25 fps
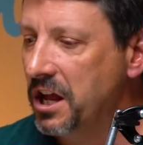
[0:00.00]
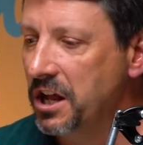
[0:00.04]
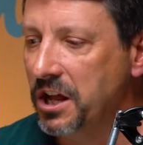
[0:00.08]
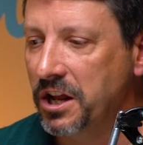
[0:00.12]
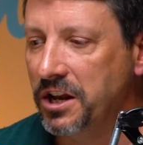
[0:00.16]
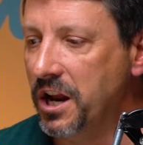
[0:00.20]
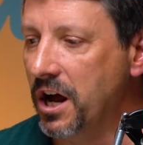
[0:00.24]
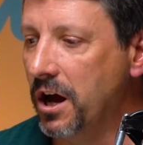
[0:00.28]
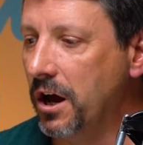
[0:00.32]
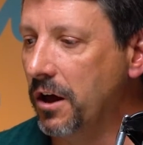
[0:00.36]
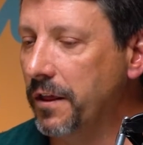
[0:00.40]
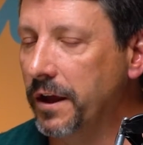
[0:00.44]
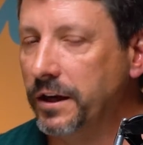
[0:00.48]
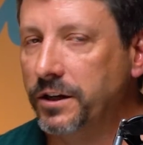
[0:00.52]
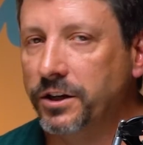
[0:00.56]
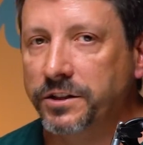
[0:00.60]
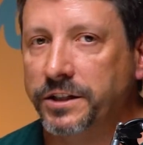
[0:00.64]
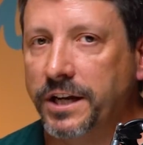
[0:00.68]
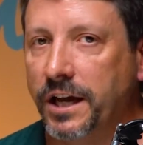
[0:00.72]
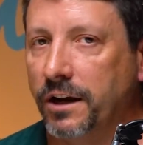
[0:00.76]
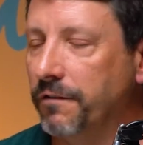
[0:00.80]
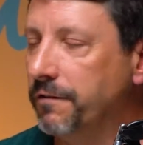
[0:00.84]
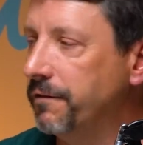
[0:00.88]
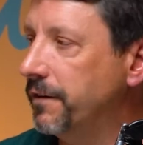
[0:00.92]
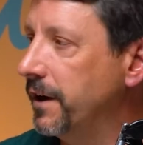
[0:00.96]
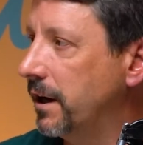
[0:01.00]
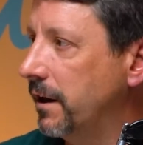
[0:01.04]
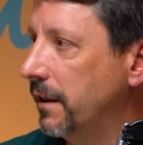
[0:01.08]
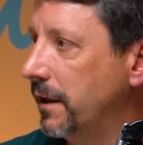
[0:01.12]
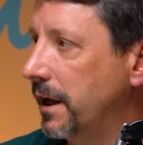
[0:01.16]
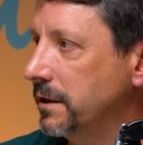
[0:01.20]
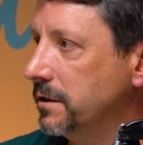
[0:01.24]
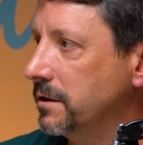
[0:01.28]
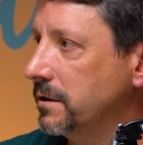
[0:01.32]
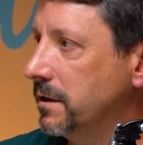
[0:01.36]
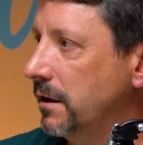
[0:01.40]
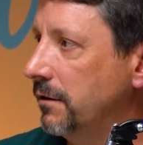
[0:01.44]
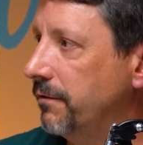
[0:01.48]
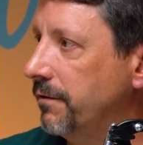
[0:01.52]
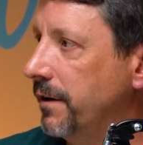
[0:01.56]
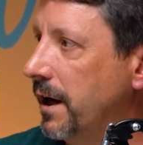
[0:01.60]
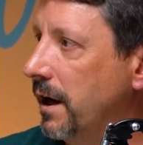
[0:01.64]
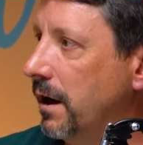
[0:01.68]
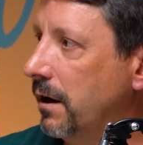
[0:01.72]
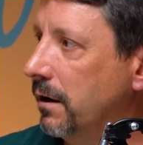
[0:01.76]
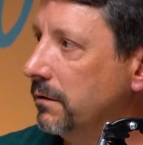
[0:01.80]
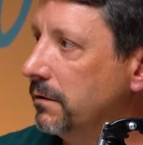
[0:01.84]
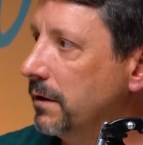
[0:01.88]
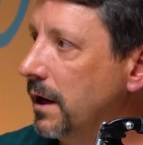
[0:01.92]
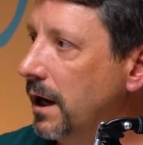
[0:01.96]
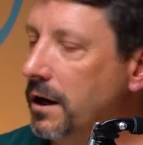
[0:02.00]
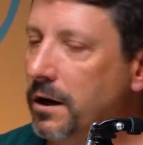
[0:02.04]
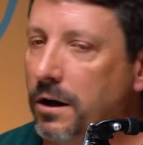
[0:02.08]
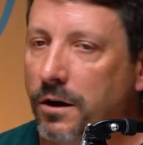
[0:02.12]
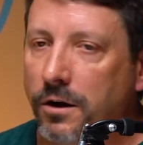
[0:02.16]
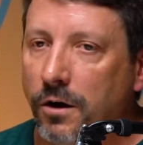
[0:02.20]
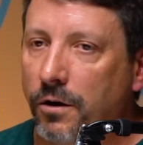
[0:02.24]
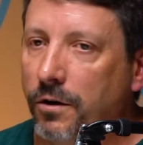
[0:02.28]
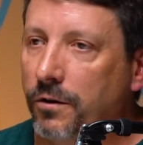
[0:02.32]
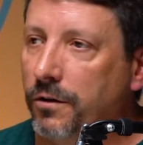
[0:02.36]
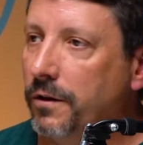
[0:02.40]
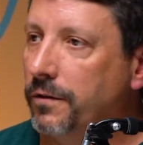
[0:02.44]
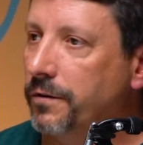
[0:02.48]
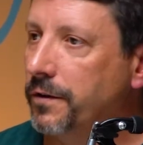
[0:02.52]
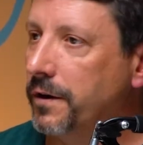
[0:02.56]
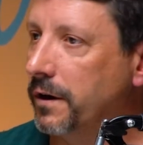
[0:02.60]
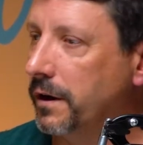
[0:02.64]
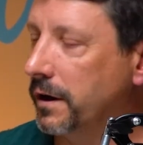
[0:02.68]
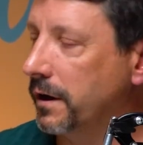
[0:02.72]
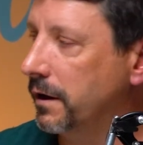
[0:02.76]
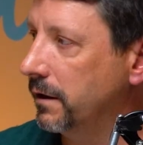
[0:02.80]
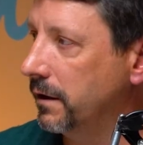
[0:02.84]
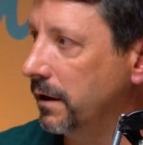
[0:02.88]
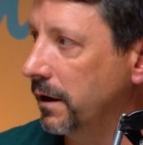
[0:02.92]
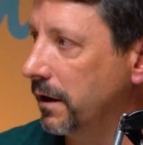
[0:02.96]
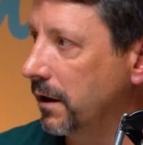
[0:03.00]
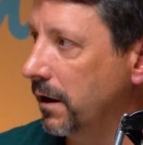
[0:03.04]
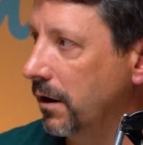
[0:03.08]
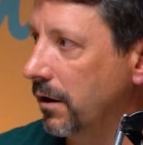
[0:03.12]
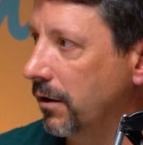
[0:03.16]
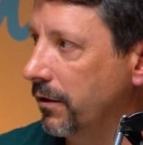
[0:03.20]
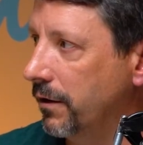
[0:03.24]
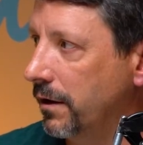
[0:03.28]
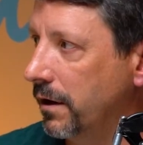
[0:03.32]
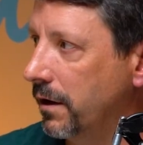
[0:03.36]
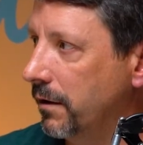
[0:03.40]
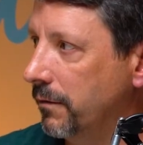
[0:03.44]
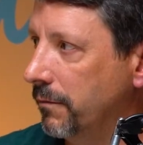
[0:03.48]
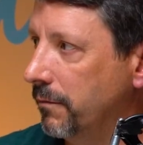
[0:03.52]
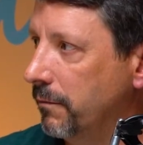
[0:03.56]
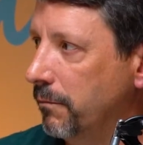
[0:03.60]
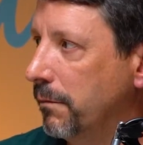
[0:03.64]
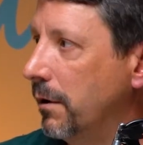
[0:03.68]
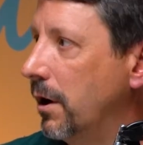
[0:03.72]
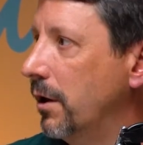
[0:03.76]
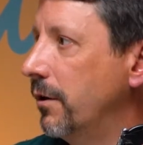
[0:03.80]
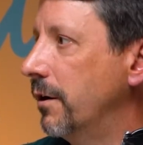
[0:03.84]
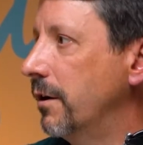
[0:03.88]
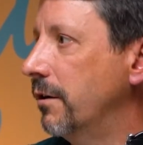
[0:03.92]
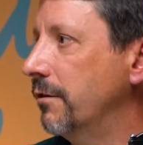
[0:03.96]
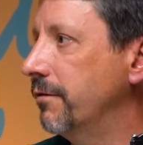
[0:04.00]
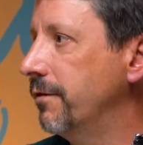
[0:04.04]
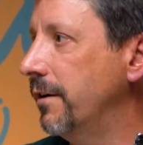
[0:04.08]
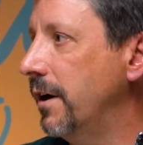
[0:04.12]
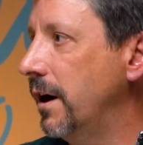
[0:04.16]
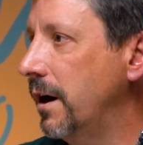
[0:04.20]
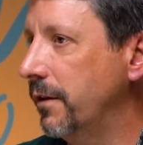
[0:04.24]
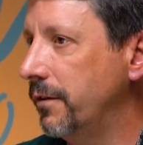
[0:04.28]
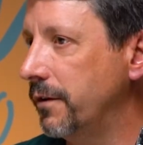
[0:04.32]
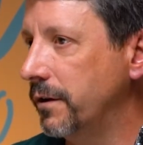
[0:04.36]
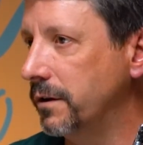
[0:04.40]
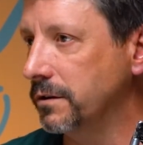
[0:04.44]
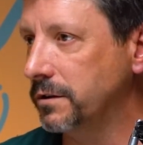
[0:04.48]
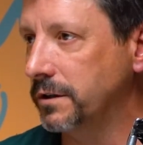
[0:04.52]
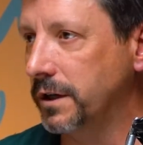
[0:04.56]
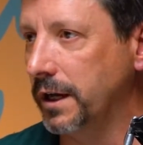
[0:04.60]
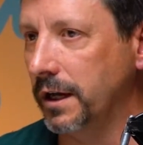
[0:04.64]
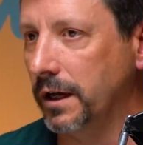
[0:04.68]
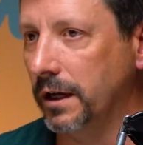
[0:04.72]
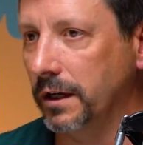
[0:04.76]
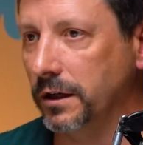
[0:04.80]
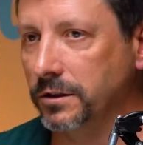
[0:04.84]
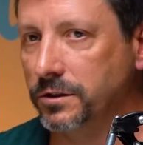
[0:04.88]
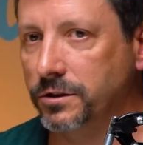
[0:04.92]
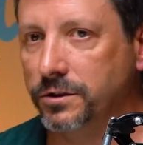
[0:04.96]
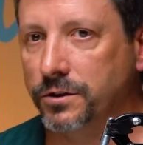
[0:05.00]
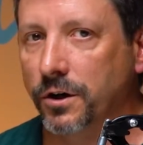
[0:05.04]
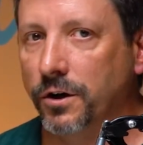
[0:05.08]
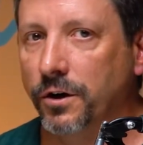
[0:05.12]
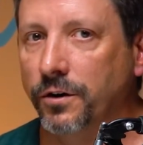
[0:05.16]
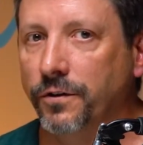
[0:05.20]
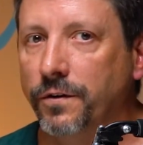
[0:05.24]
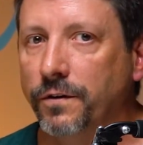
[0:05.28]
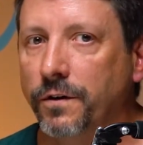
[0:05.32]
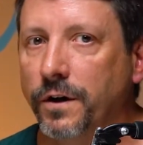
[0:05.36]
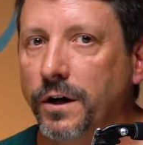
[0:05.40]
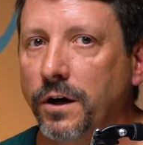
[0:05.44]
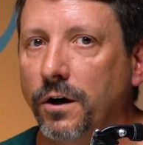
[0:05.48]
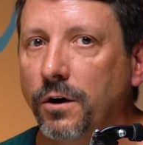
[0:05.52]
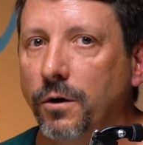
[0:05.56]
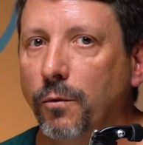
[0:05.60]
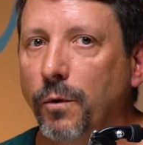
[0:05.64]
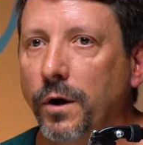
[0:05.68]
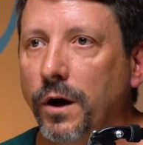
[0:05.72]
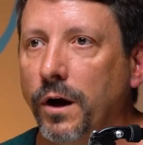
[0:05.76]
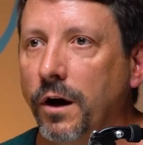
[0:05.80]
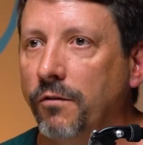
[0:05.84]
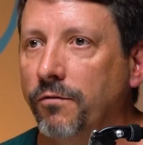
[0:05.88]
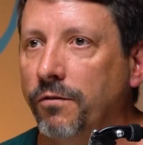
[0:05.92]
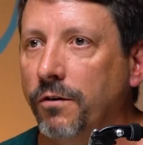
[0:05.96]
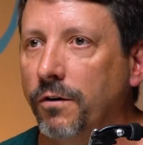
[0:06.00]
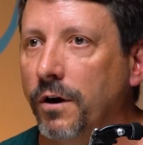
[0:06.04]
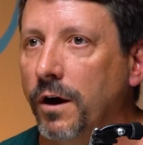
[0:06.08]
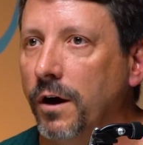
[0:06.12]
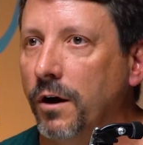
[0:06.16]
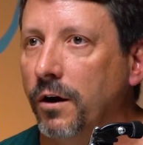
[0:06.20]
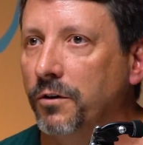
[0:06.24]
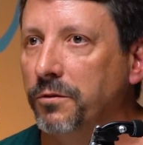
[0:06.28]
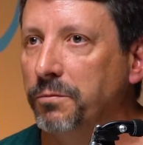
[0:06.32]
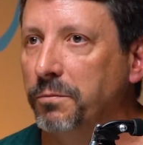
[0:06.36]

nah, they just got to figure that stuff out. I know that their mother or father is getting surgery or whatever else,